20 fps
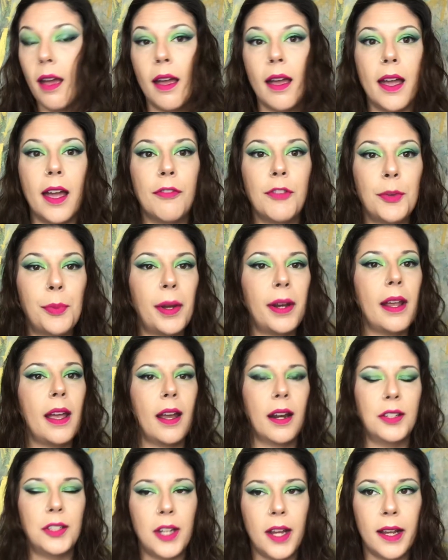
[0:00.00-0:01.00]
Everybody
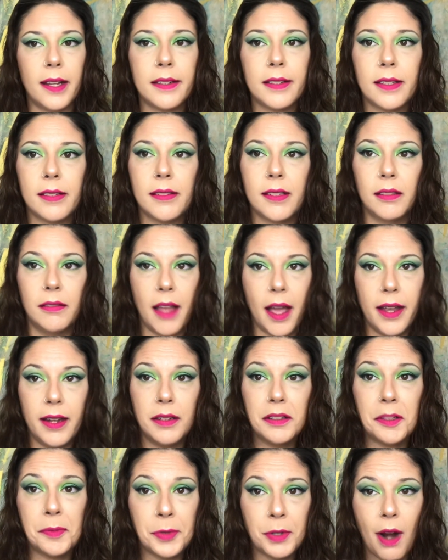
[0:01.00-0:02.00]
had a chance to like,
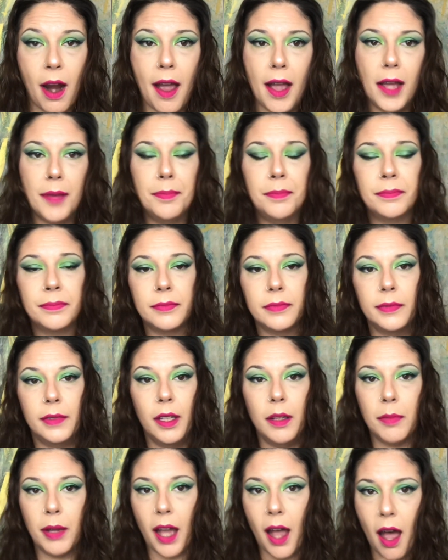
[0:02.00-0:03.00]
subscribe,
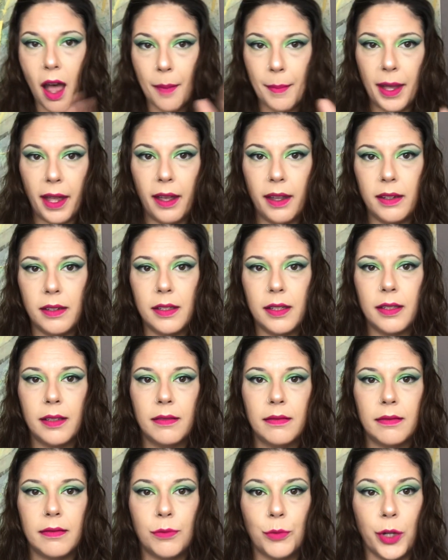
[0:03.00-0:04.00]
leave a comment.
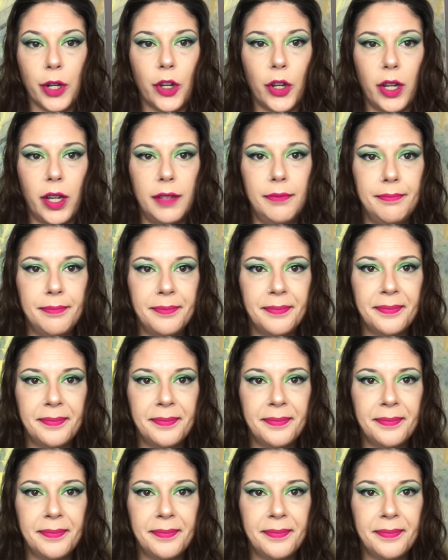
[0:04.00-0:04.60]
We're good?